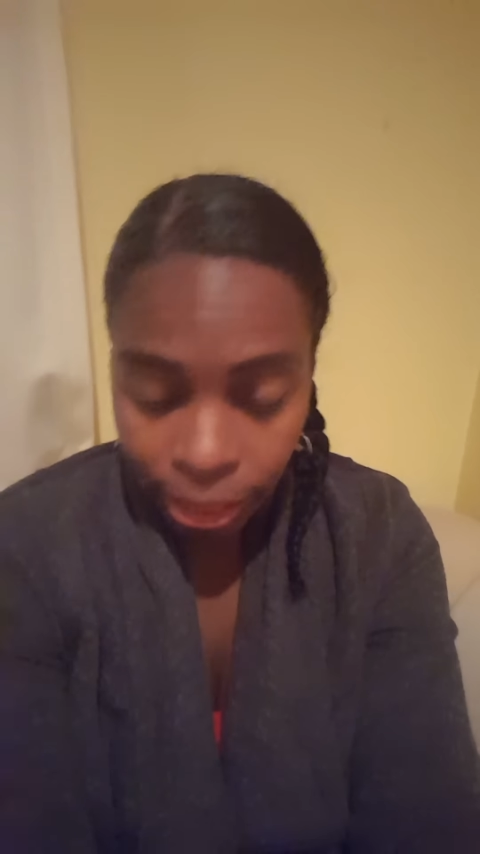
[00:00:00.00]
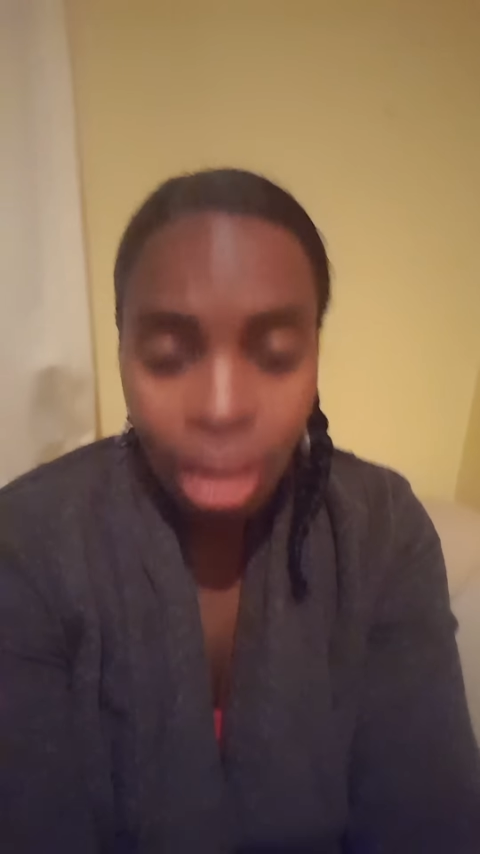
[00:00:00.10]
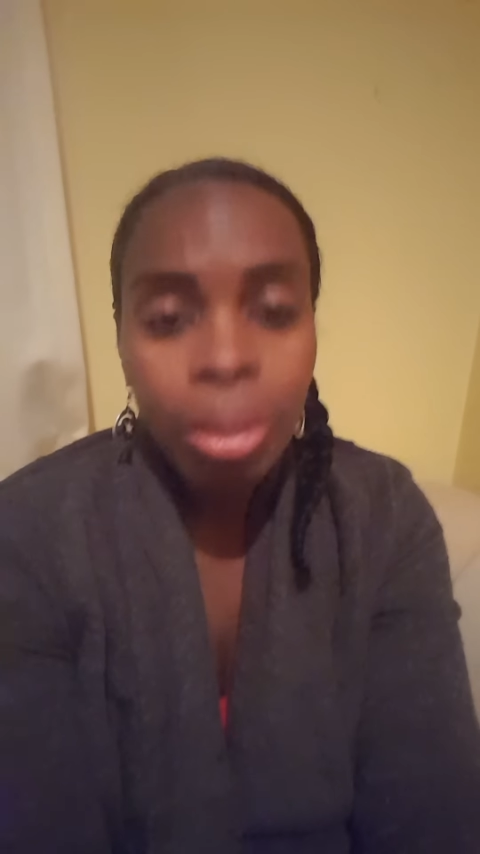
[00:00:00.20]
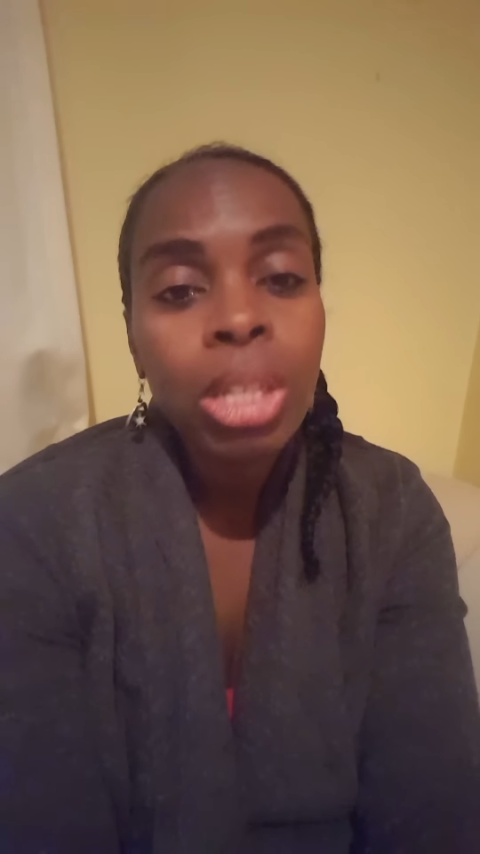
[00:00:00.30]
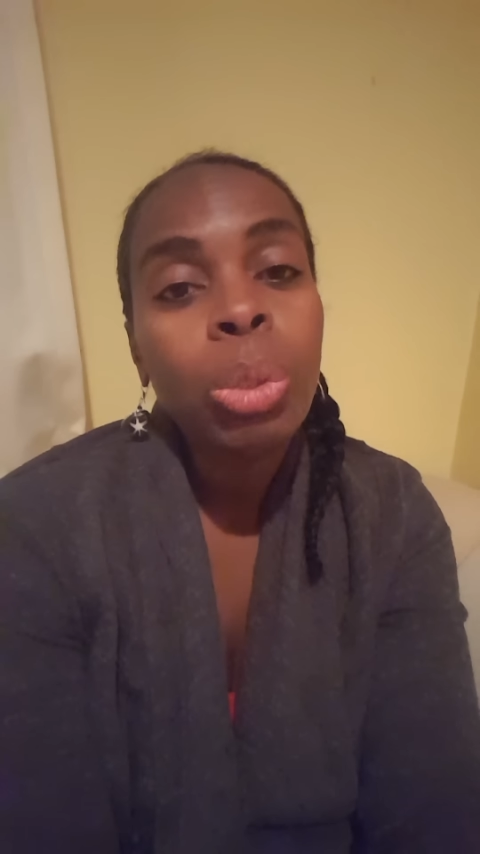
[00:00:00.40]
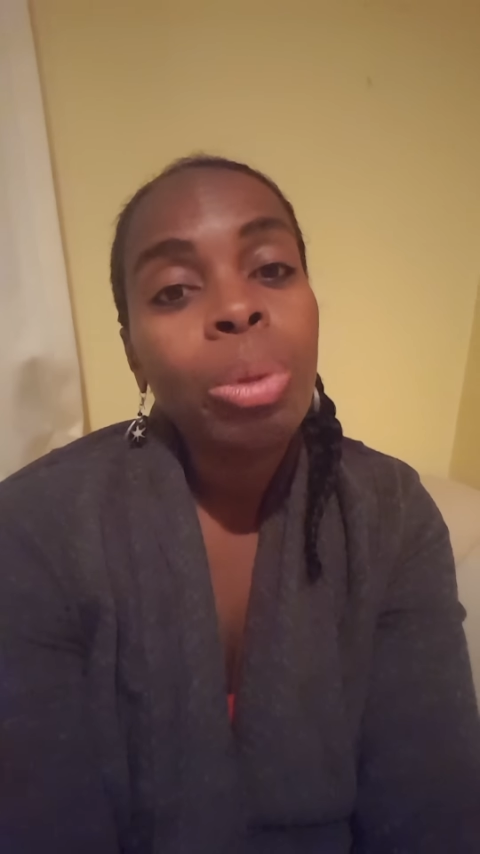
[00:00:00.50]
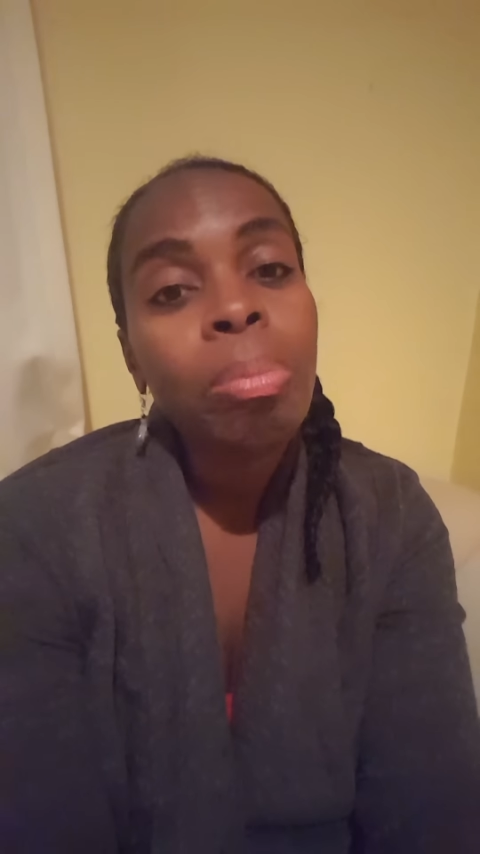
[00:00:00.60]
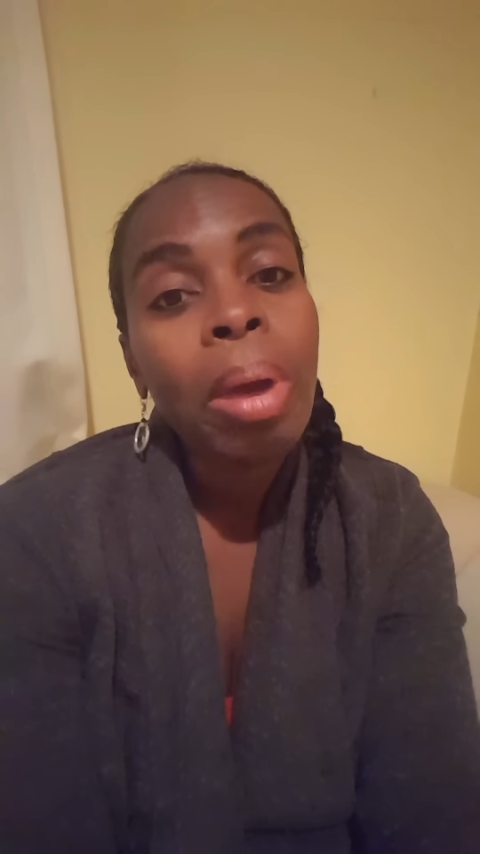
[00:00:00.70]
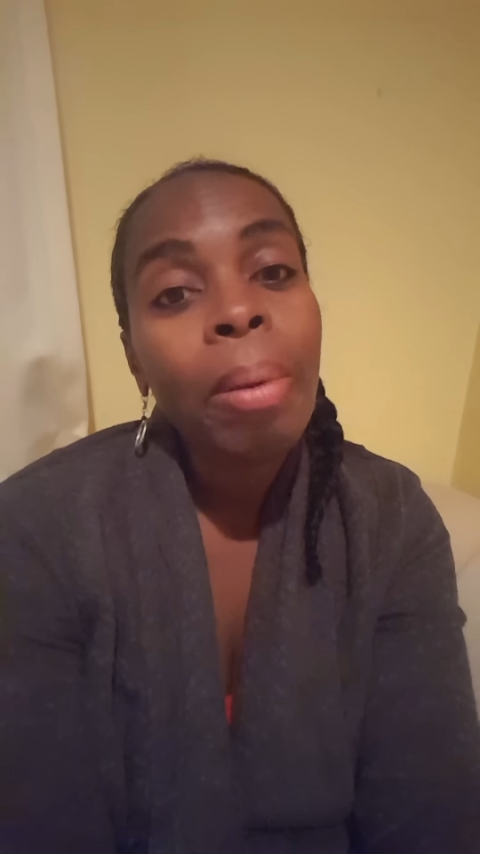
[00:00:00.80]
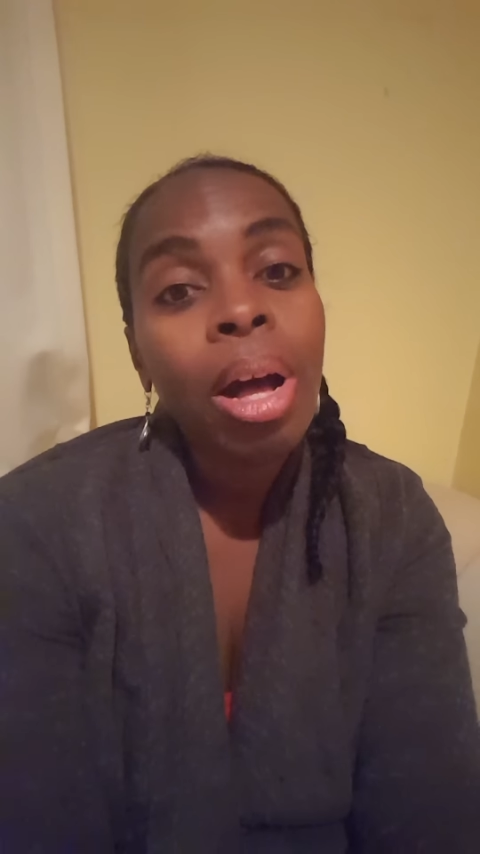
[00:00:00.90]
And I'm going to do it
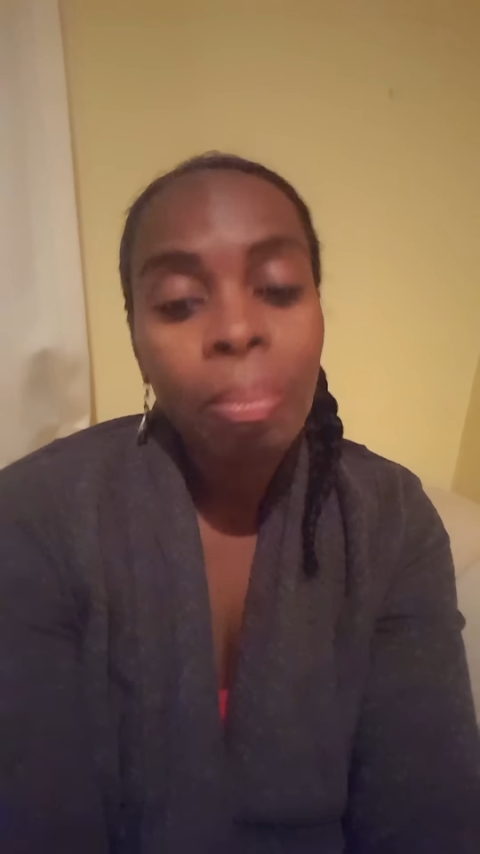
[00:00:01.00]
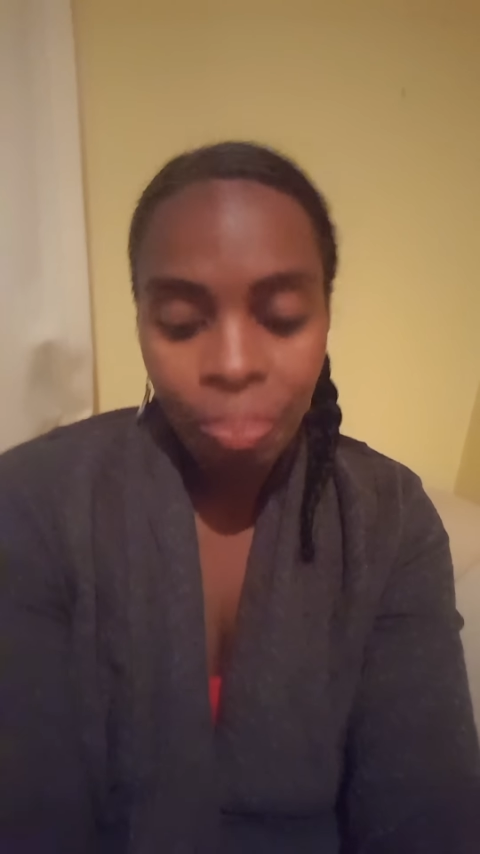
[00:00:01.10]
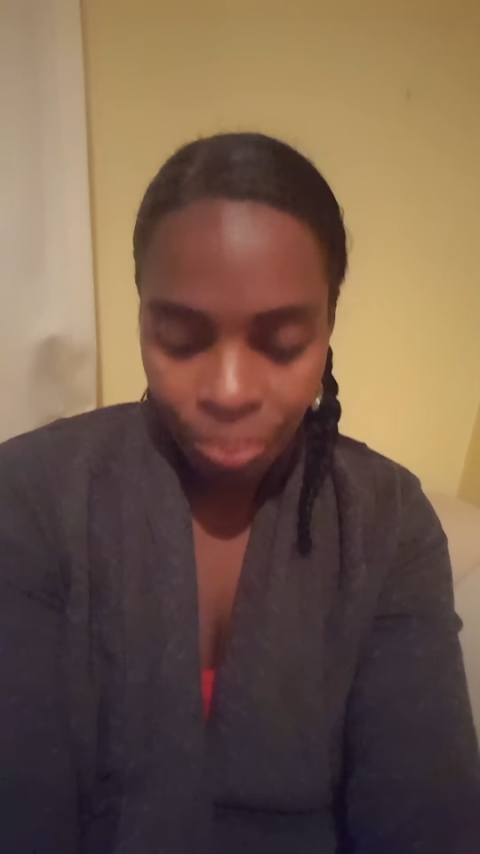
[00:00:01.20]
with my mom,